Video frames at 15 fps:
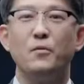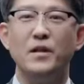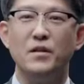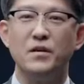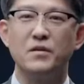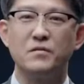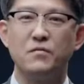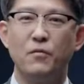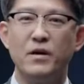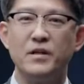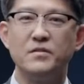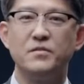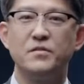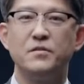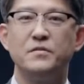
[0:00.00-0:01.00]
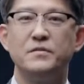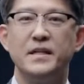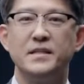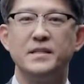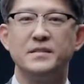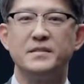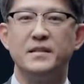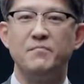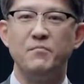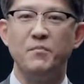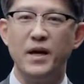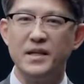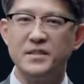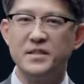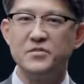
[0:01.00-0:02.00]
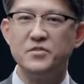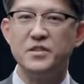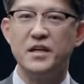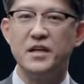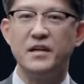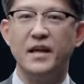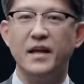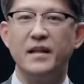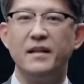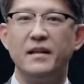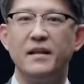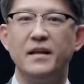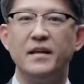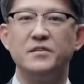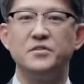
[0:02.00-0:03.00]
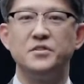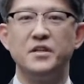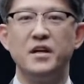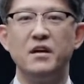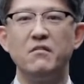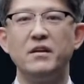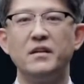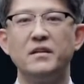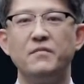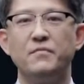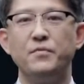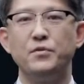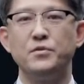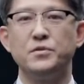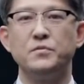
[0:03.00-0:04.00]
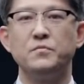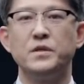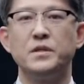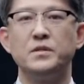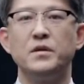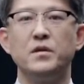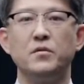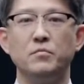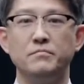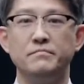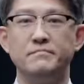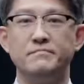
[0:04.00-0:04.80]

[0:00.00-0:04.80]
We look forward to this amazing journey and sharing the future with you.